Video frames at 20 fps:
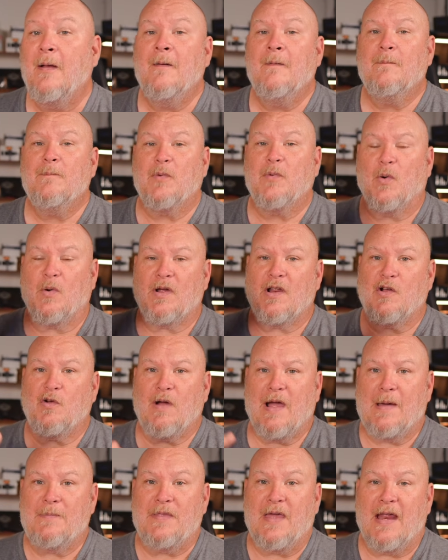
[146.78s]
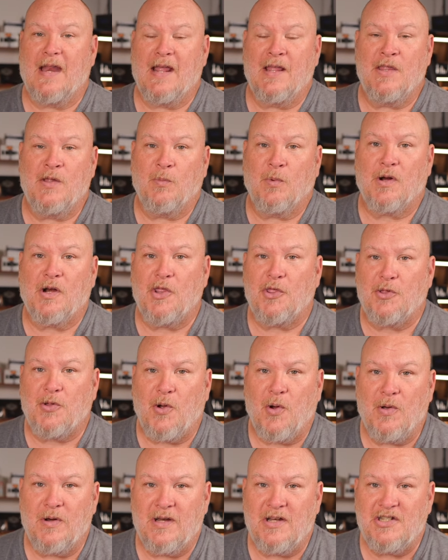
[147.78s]
But we're going to grab that, and then we're going to
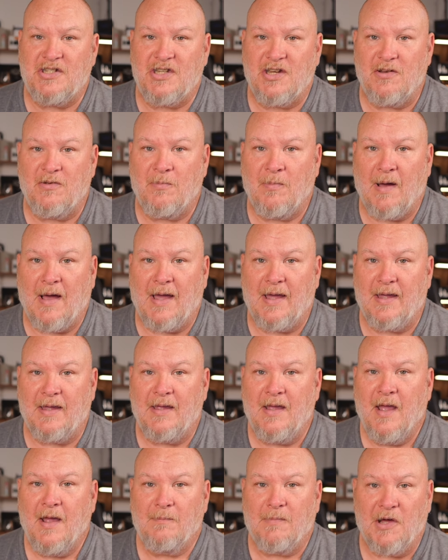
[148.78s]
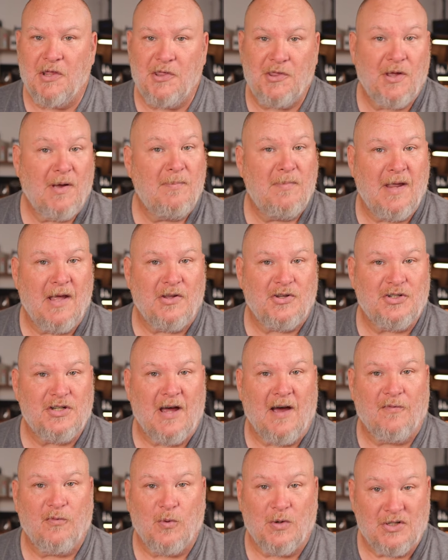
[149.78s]
throw it into my thumbnail
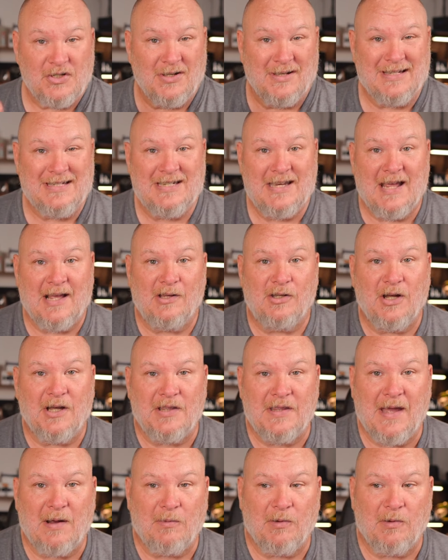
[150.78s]
software. So let's take a look at that real